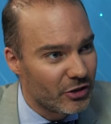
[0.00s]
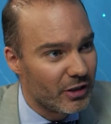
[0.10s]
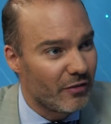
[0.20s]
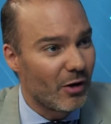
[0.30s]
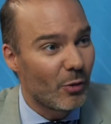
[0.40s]
the
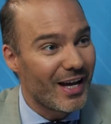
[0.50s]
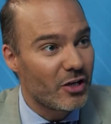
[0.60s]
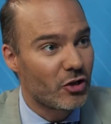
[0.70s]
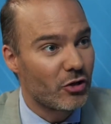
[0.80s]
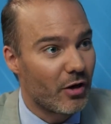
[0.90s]

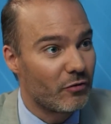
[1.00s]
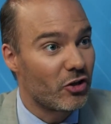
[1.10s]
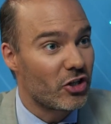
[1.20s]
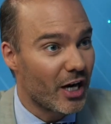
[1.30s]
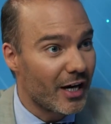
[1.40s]
devaluation of the
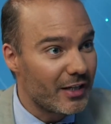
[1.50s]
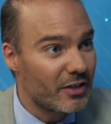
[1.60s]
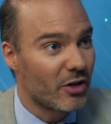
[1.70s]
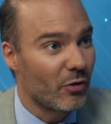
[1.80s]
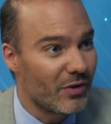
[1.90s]

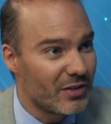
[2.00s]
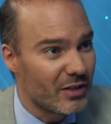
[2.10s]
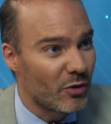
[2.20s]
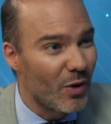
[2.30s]
Chinese currency, the